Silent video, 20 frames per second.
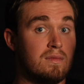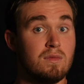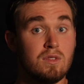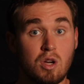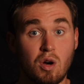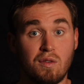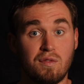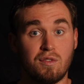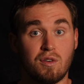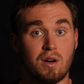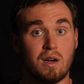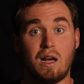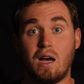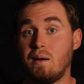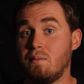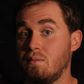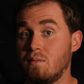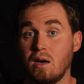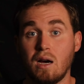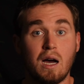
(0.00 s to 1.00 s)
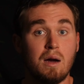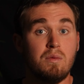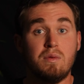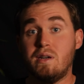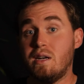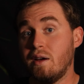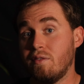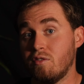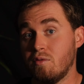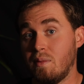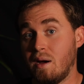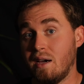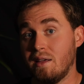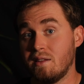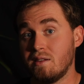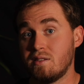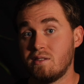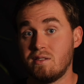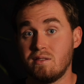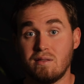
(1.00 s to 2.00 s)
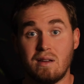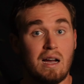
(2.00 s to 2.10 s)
go for it. I would never buy this.